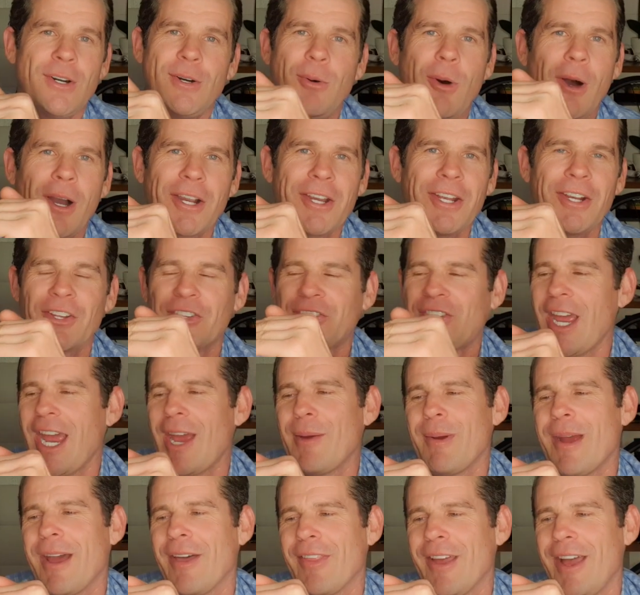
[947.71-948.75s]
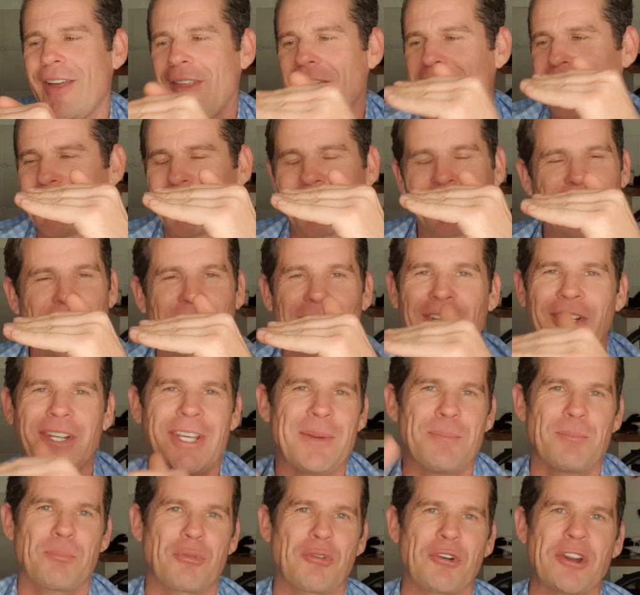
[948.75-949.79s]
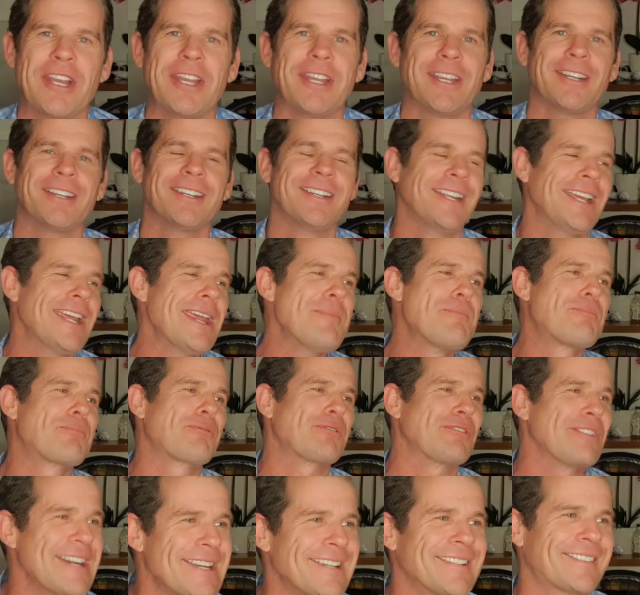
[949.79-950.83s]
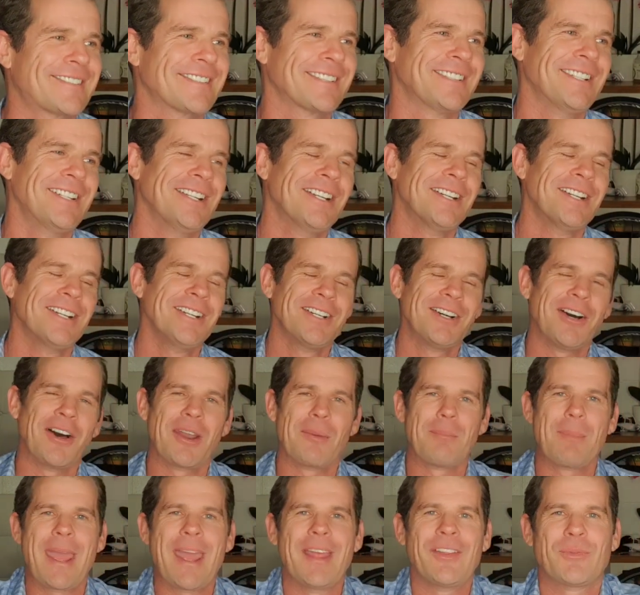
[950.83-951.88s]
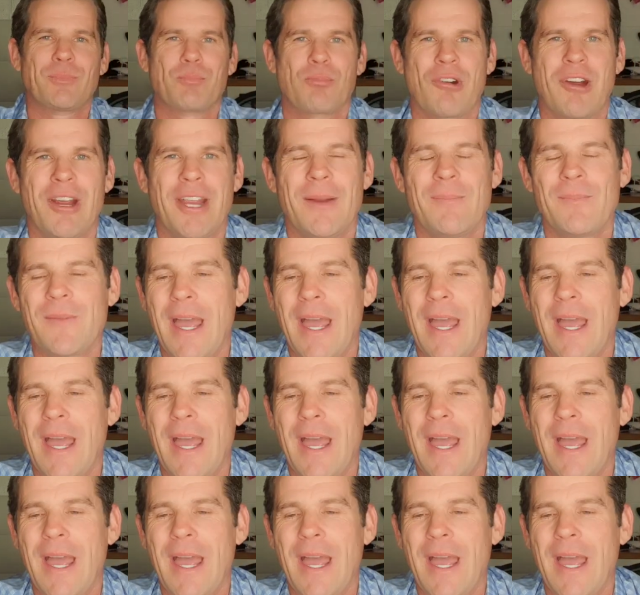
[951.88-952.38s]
What can I say about that? That's just going to imprint on a man's brain.